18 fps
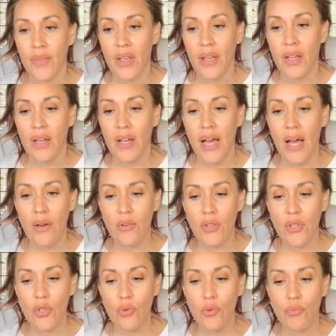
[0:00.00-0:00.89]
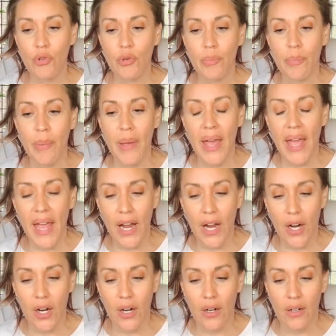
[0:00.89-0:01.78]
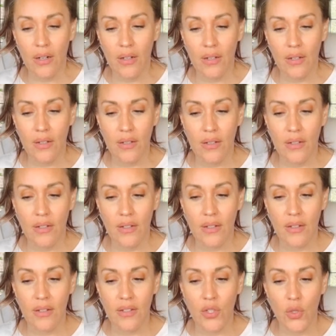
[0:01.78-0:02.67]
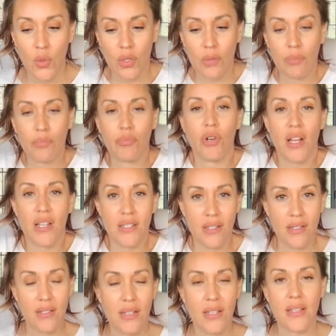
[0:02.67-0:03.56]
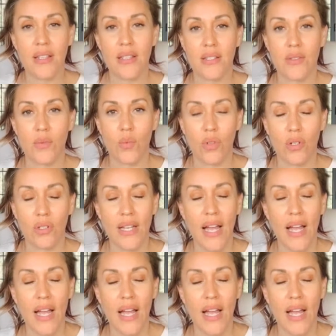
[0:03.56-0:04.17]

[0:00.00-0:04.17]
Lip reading: How do you prepare your presence in this world?